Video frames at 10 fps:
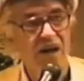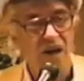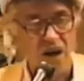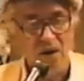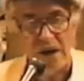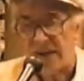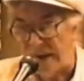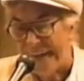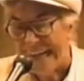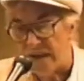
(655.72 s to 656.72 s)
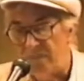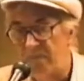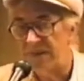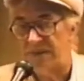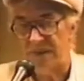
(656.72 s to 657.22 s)
All right, then I got up
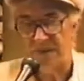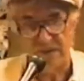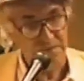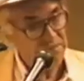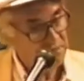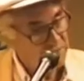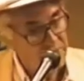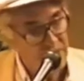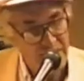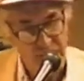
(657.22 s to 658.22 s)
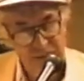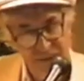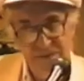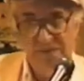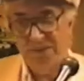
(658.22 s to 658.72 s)
and sort of sidled
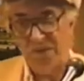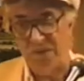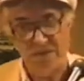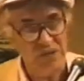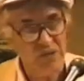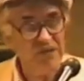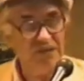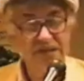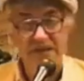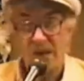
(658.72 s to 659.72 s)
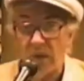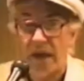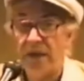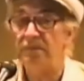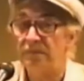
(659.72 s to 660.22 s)
towards the door, and he said,
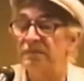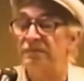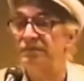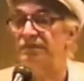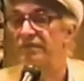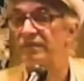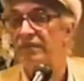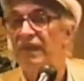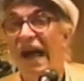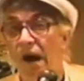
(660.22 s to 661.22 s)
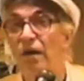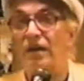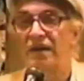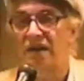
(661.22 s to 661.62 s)
okay, an hour.